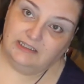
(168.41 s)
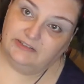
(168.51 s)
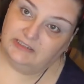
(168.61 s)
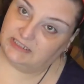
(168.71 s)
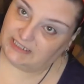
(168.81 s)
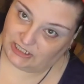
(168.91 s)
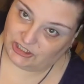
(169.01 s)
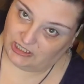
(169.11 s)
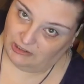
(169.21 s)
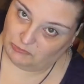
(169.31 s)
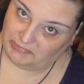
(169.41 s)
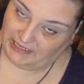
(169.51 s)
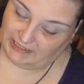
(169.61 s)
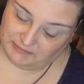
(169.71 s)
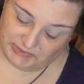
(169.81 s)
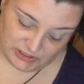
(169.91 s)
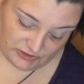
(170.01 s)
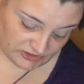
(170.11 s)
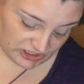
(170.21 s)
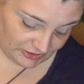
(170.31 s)
the Natasha Gold palette because
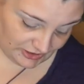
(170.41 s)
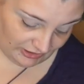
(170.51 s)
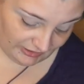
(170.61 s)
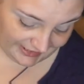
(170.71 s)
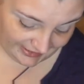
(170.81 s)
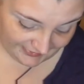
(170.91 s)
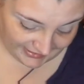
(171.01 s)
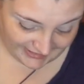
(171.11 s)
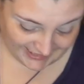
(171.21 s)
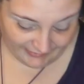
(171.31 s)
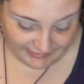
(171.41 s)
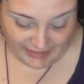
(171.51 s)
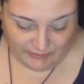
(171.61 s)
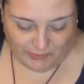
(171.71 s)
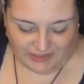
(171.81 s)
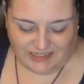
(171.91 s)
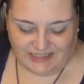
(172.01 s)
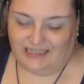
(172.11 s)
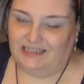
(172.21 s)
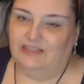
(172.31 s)
obviously you can't get that now and everyone's
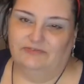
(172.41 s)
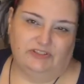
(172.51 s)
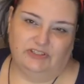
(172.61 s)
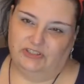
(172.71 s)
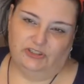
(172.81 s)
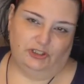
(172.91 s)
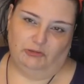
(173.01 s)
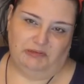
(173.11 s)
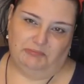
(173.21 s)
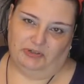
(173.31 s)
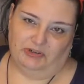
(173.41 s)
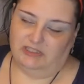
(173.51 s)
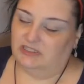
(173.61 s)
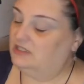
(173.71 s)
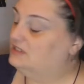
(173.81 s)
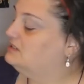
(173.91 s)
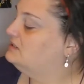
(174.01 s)
selling it for stupid prices.